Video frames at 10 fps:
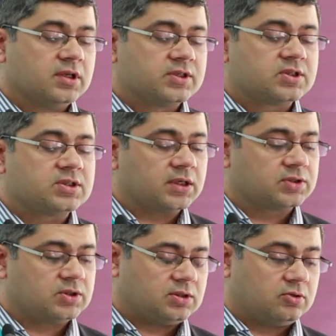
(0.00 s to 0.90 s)

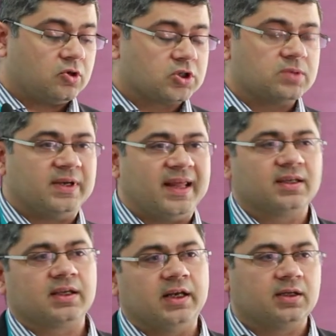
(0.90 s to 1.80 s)
structure the document like
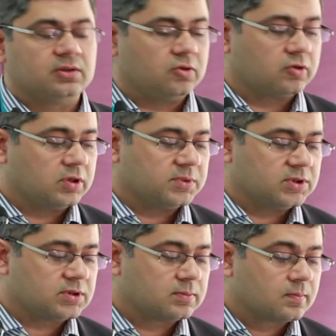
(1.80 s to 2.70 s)
a clinical
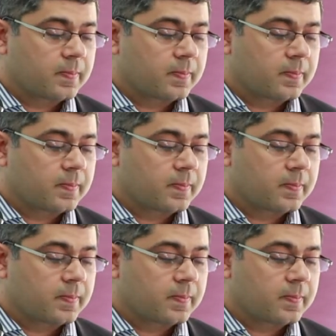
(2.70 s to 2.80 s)
document.